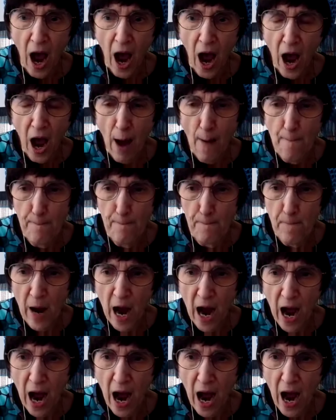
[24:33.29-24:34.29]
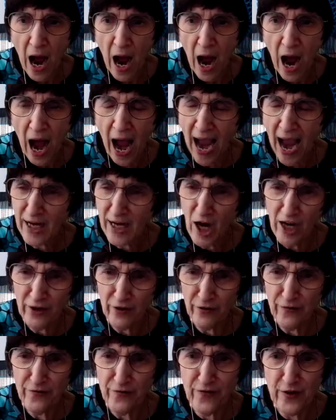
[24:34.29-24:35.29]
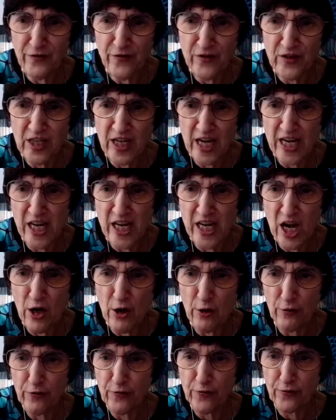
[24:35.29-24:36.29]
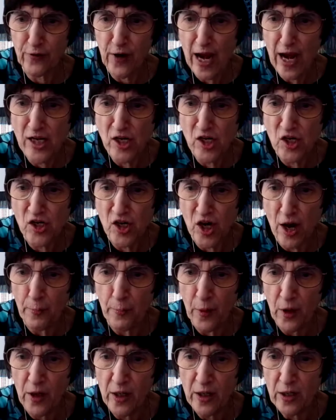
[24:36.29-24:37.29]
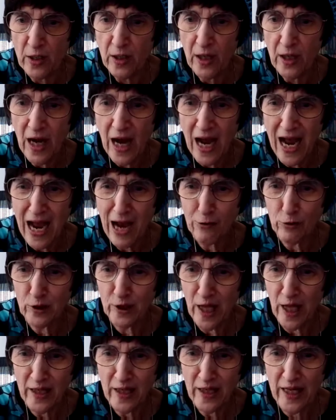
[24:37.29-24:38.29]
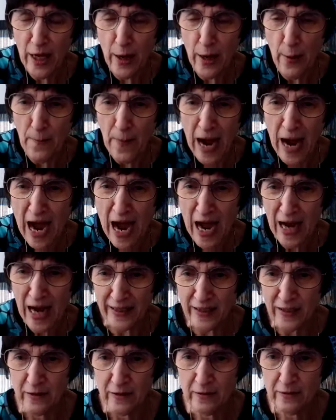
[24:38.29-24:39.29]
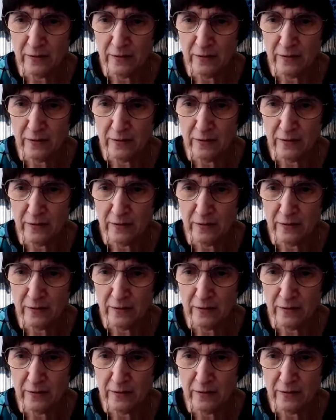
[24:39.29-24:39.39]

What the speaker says: I got a 50-year friendship. How lucky am I?